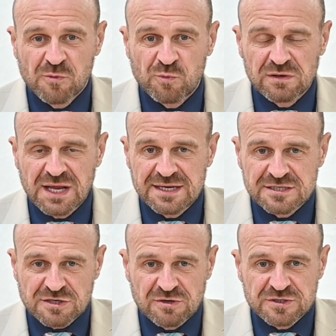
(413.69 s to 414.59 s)
will
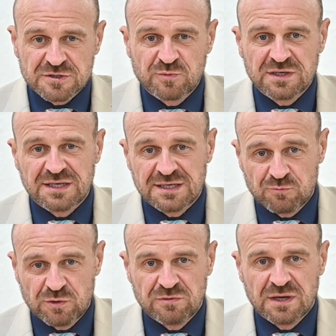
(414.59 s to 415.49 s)
entice or
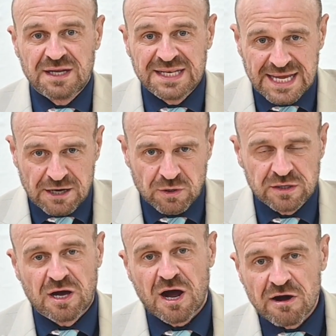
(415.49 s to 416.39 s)
will allow
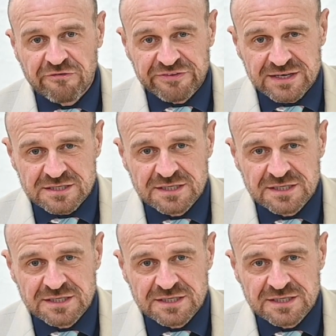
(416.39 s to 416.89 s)
an ARFID